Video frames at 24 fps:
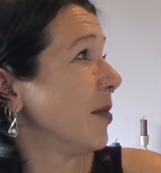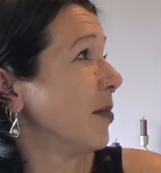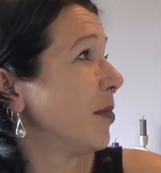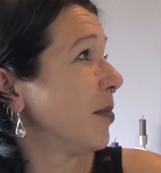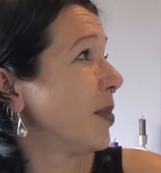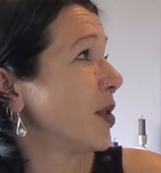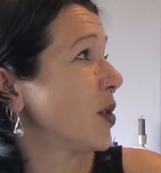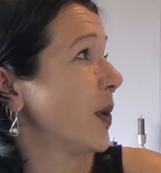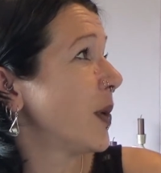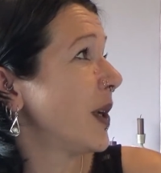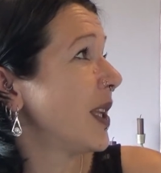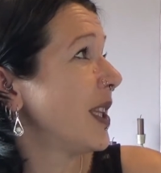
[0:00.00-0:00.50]

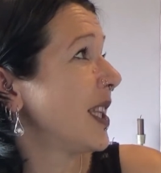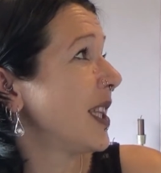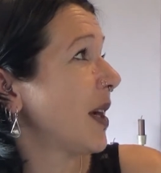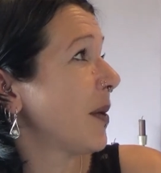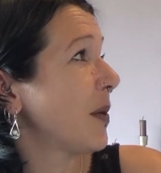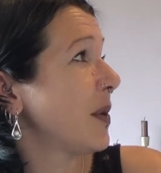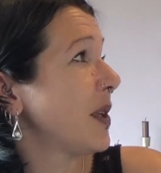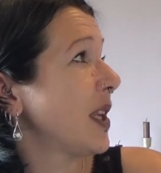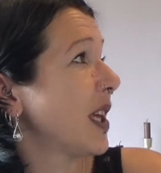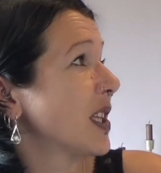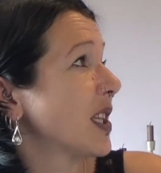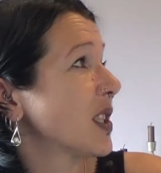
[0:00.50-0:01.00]
between now
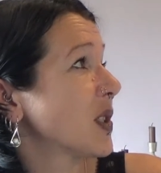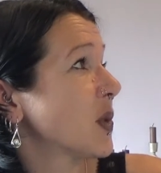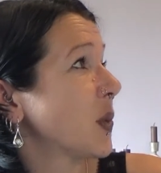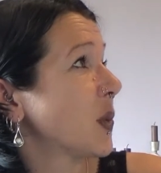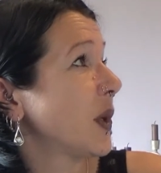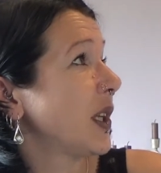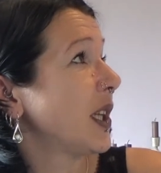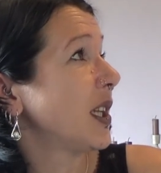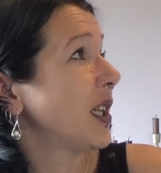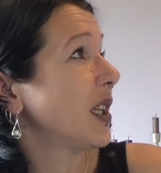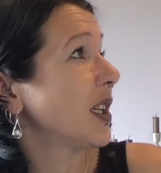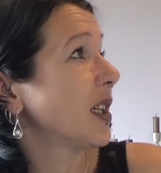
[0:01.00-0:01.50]
and next
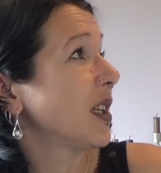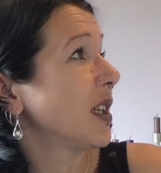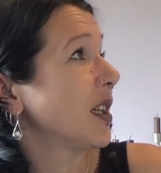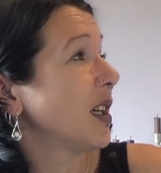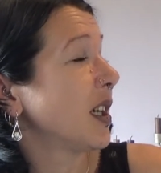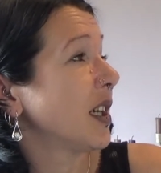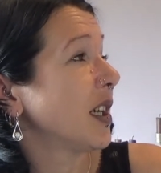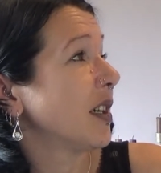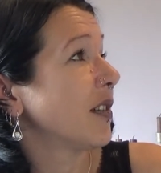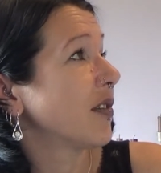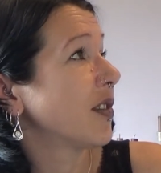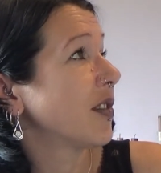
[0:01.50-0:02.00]
week.
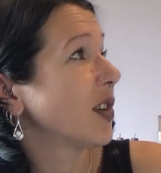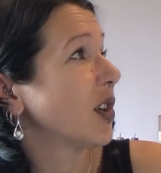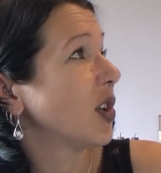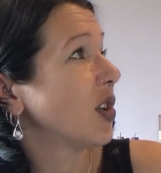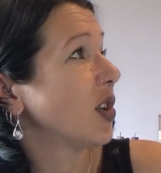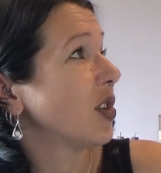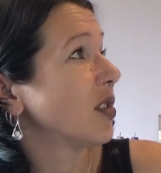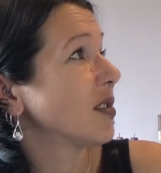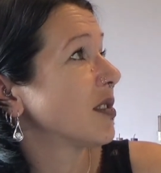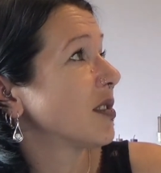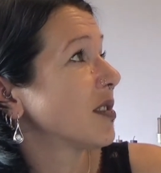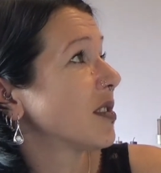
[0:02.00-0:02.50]
I have
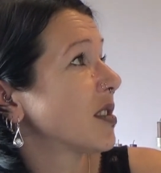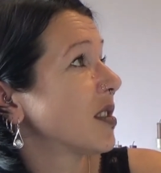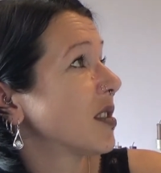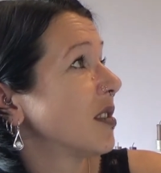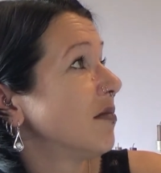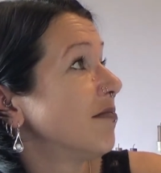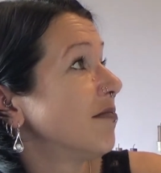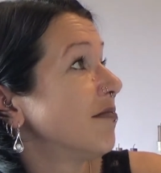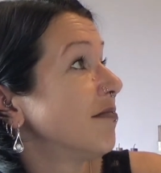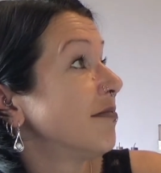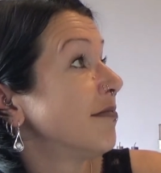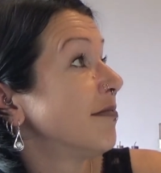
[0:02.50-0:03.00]
got
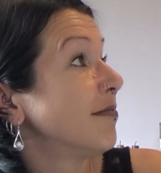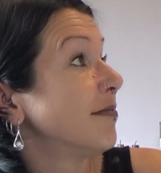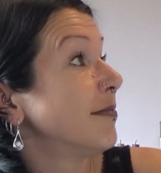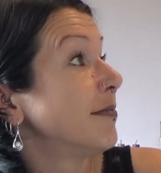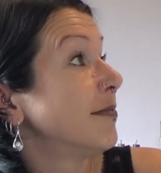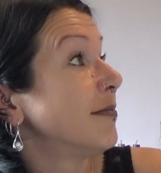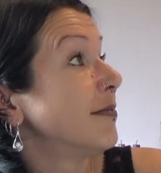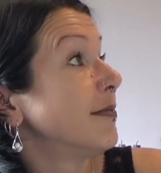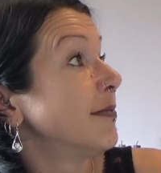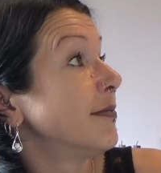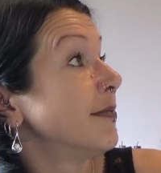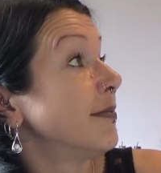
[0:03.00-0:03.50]

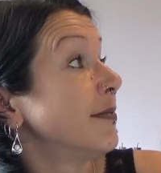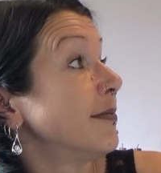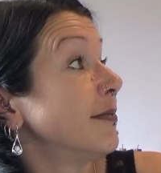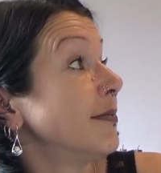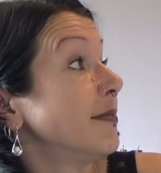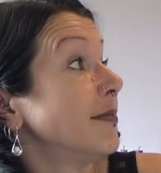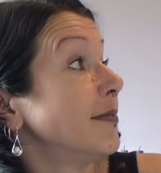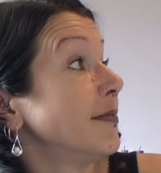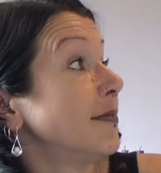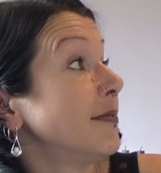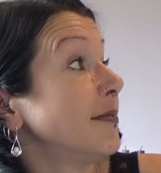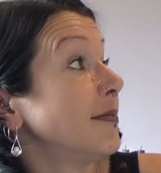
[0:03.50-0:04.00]

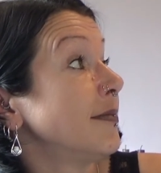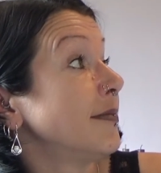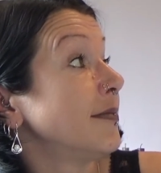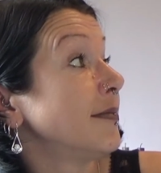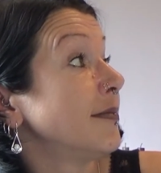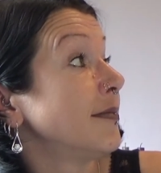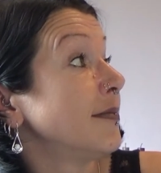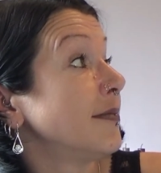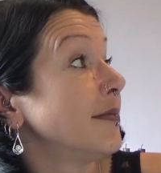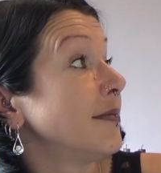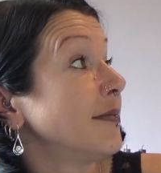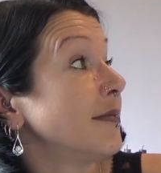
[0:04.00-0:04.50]

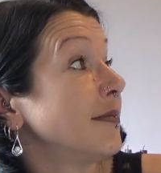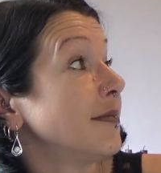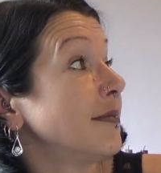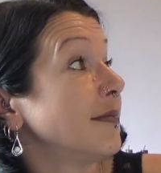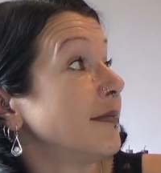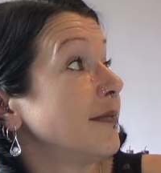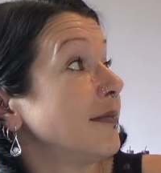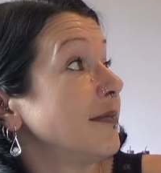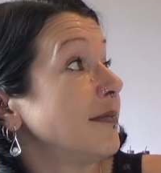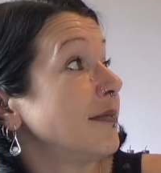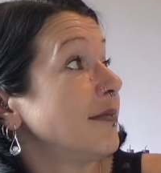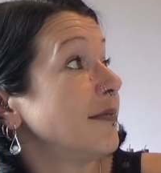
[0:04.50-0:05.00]

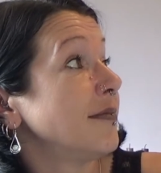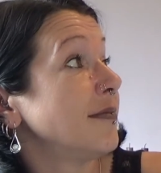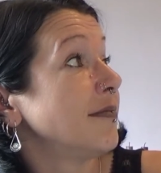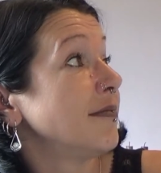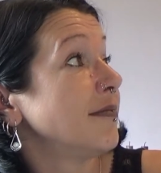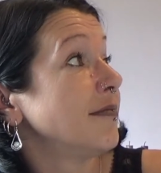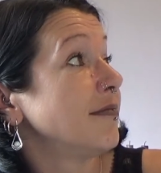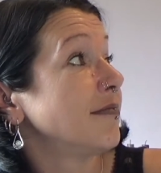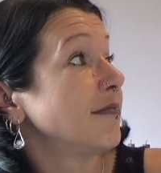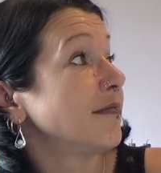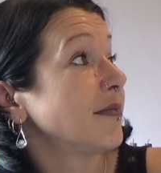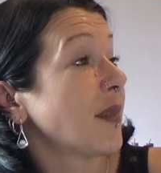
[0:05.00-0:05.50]

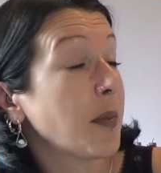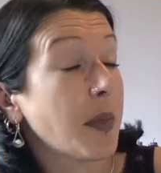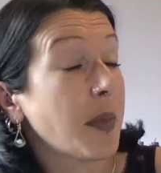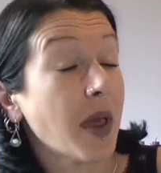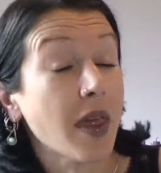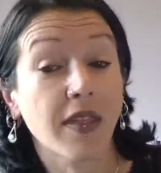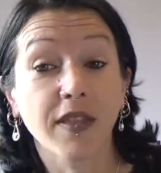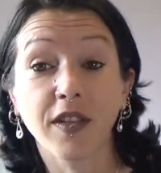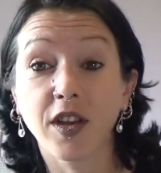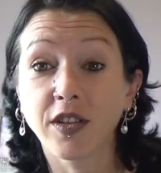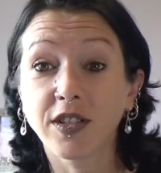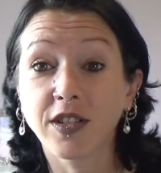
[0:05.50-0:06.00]

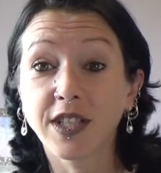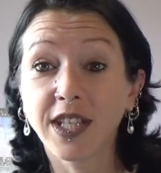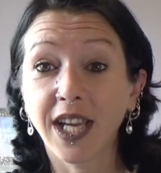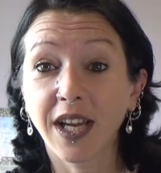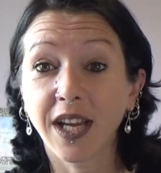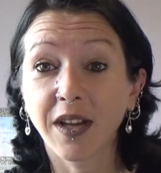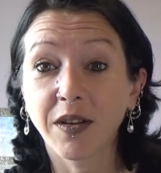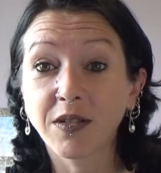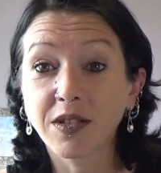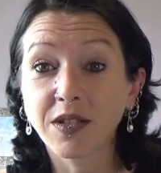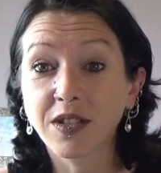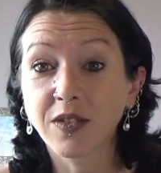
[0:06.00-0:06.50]
about 30
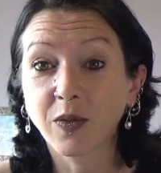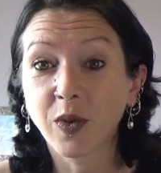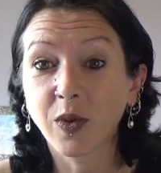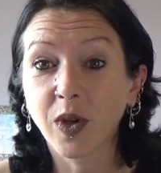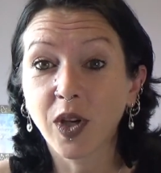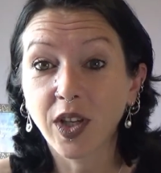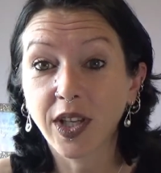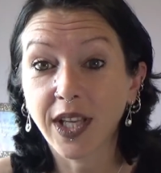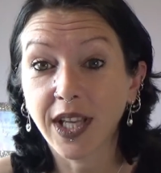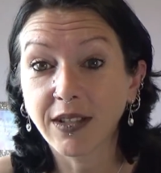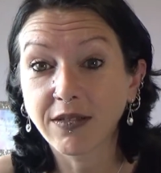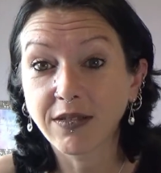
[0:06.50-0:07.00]
hours of
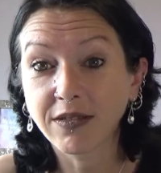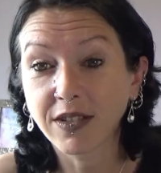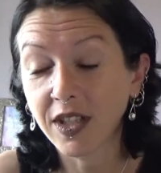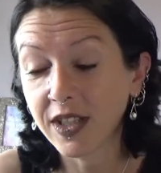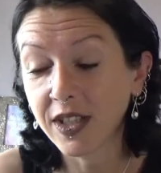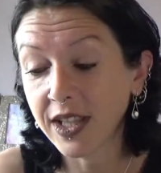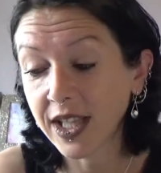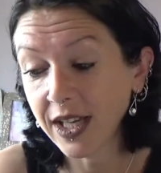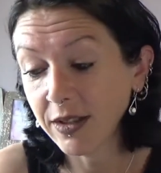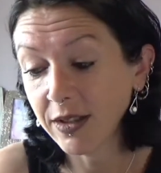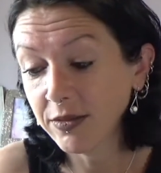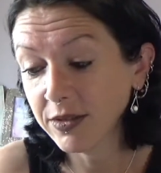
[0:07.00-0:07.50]
work outside
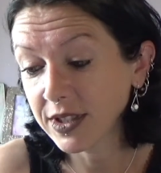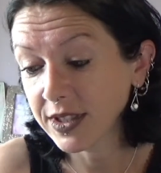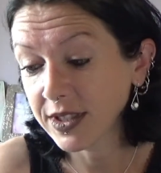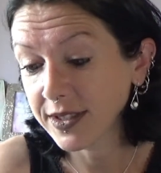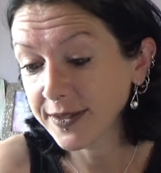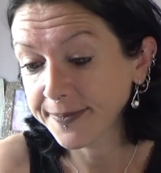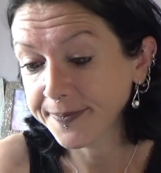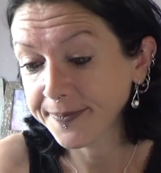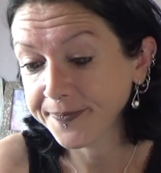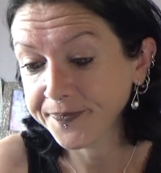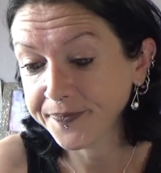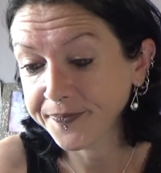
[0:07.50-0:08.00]
the house
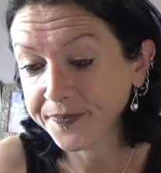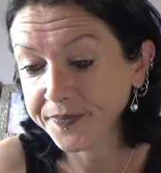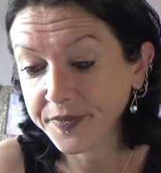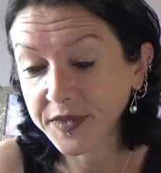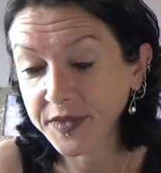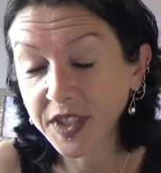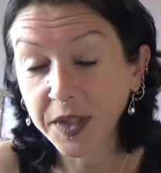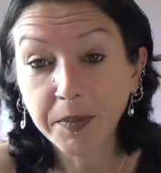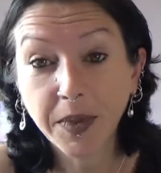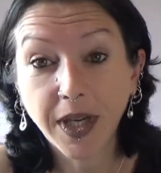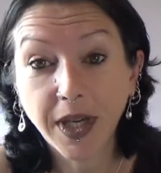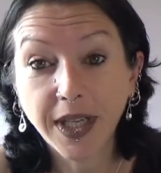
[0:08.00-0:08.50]

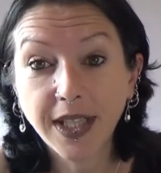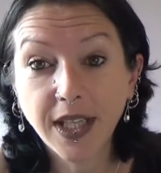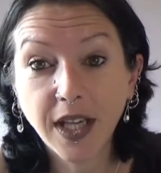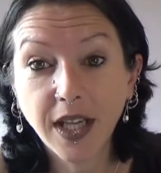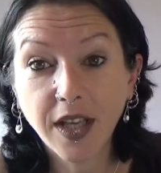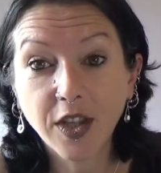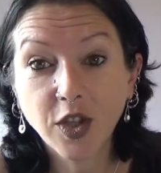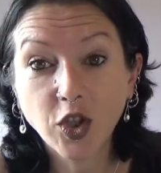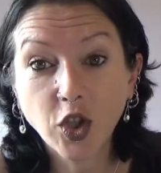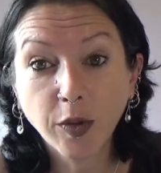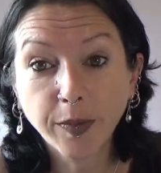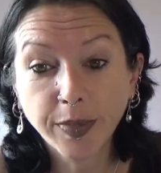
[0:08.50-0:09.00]
in my
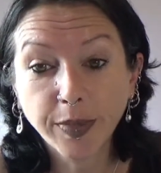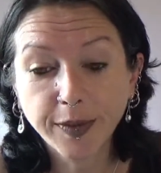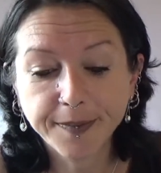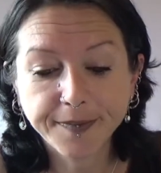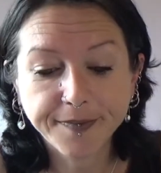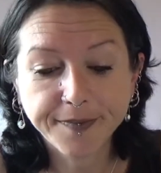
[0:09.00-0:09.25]
other job.